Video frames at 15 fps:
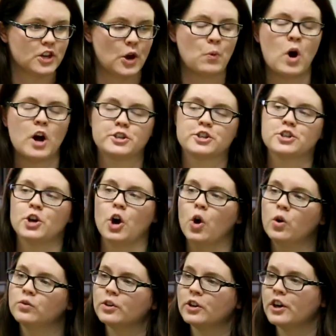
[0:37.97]
I watched
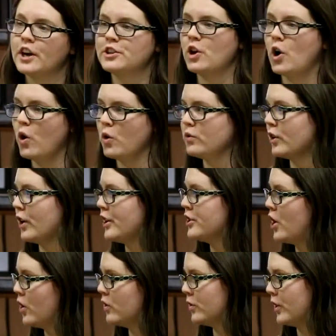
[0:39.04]
over and over and
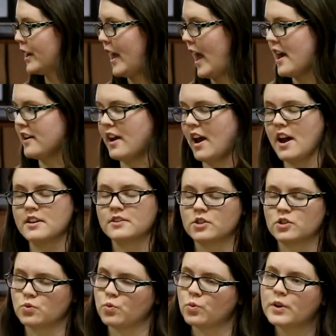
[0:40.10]
over again as